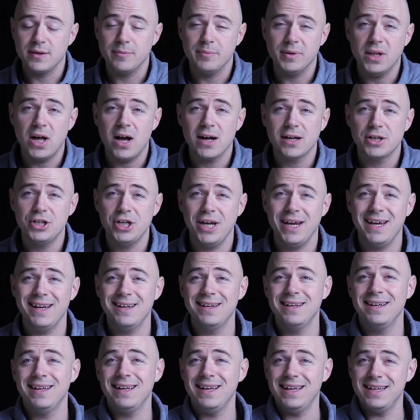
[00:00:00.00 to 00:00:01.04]
the
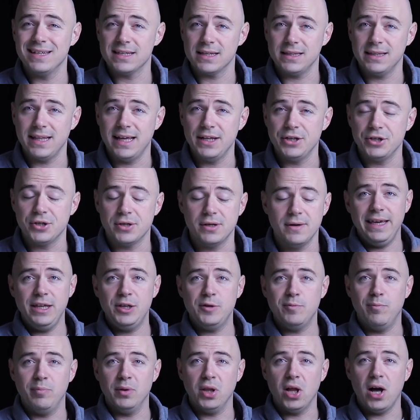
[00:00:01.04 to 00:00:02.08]
blockchain is a ledger.
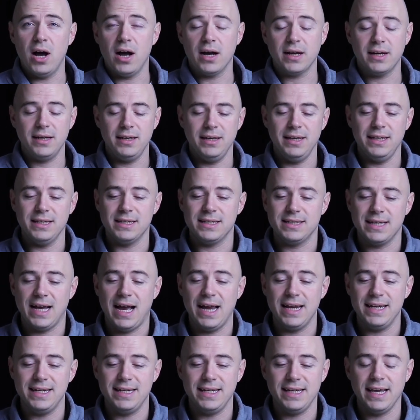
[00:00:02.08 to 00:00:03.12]
Each block is
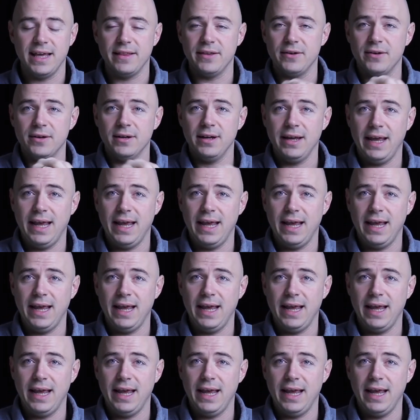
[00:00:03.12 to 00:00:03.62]
tied together